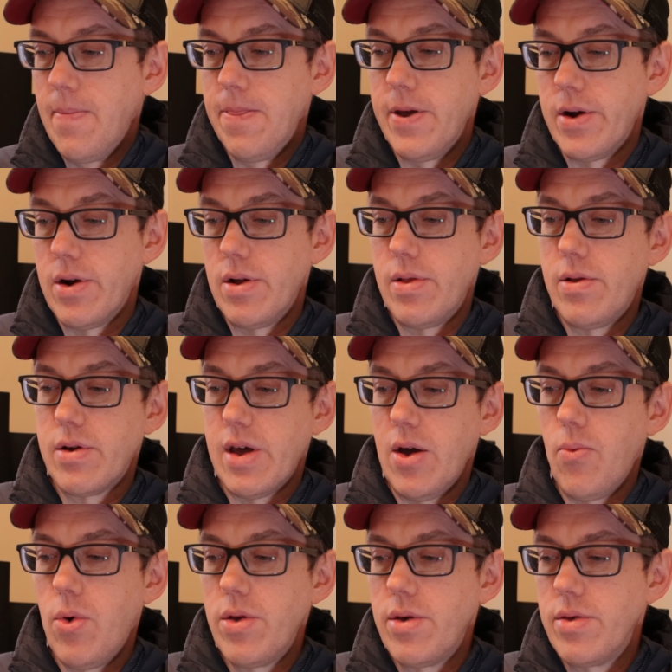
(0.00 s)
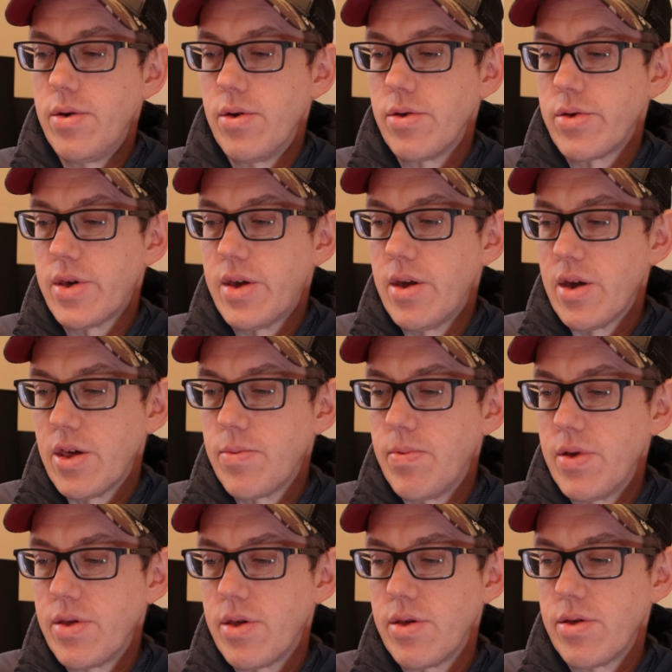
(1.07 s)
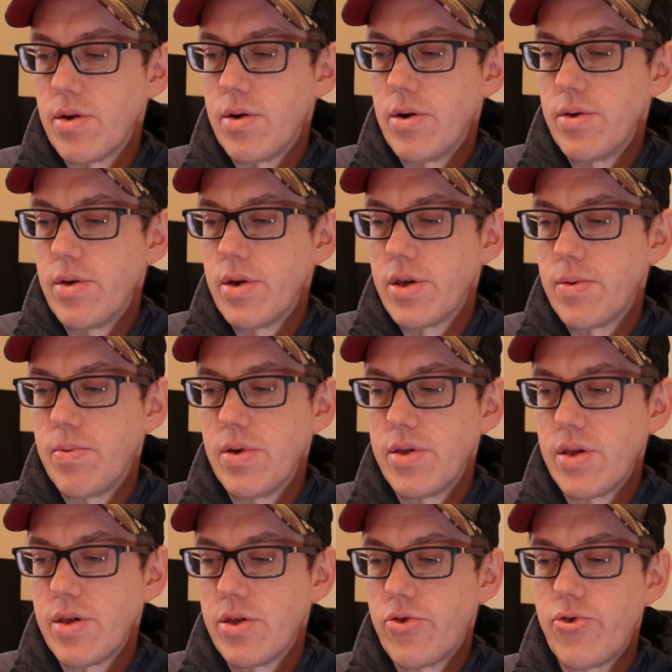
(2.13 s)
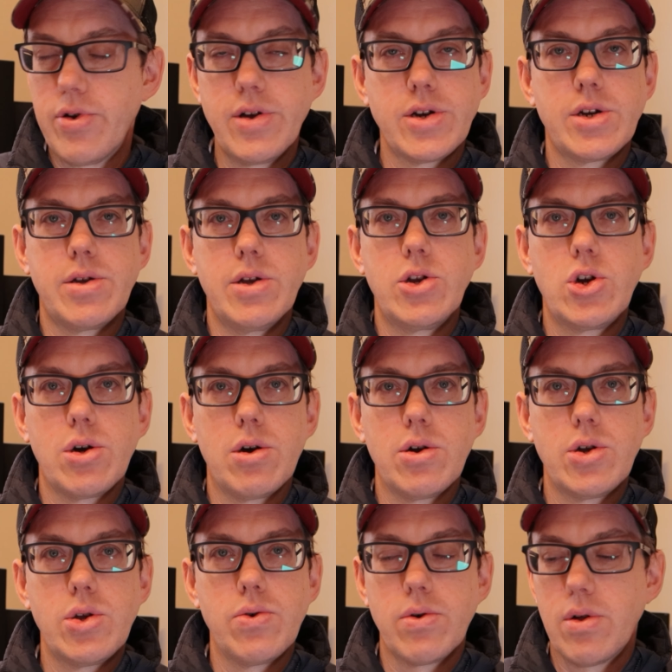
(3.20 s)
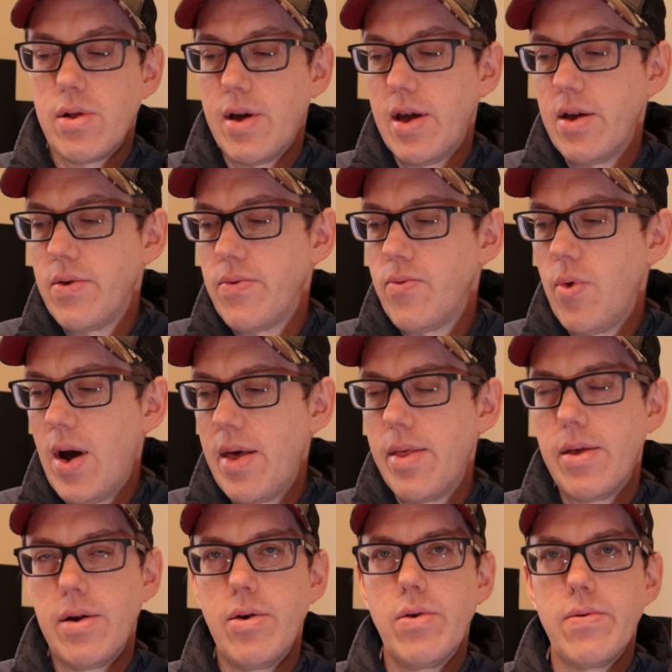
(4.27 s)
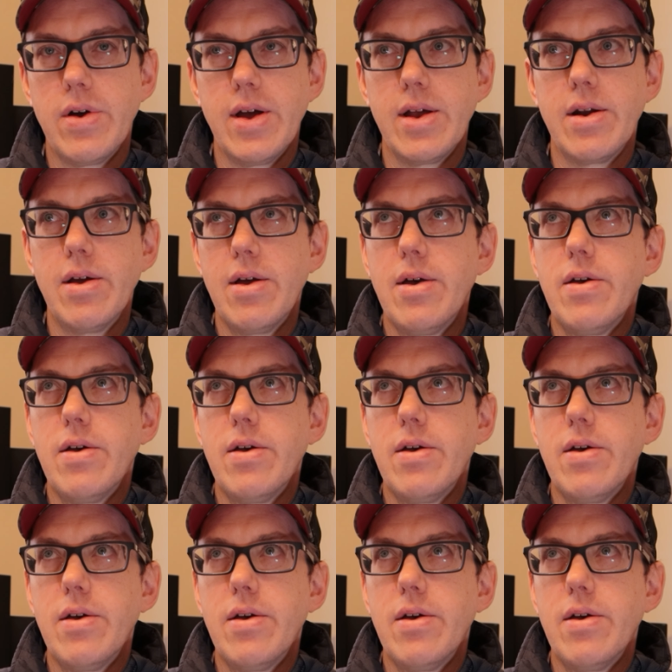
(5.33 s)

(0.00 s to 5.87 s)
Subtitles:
They're going to look at whether those expenses are expenses traditionally charged to a client rather than overhead.